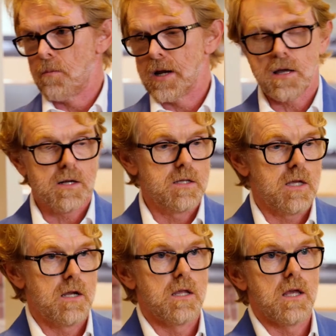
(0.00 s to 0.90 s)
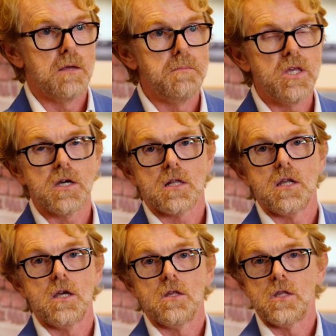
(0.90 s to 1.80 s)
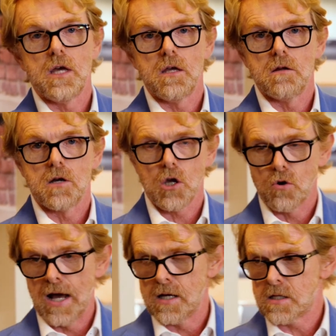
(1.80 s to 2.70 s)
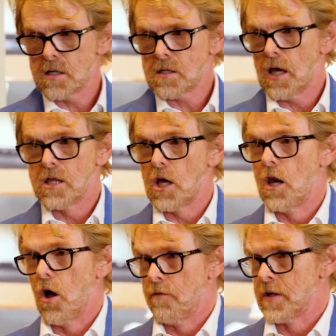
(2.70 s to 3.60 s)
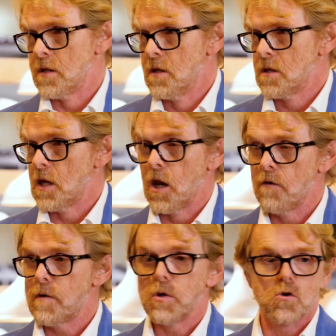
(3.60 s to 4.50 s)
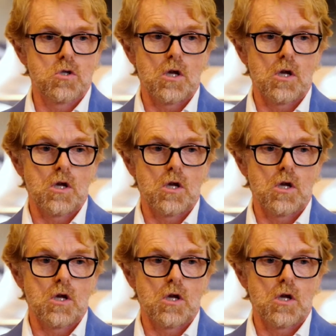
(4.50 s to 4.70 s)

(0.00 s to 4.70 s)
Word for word: American customer, immediately they recognize it and they love it. They love it because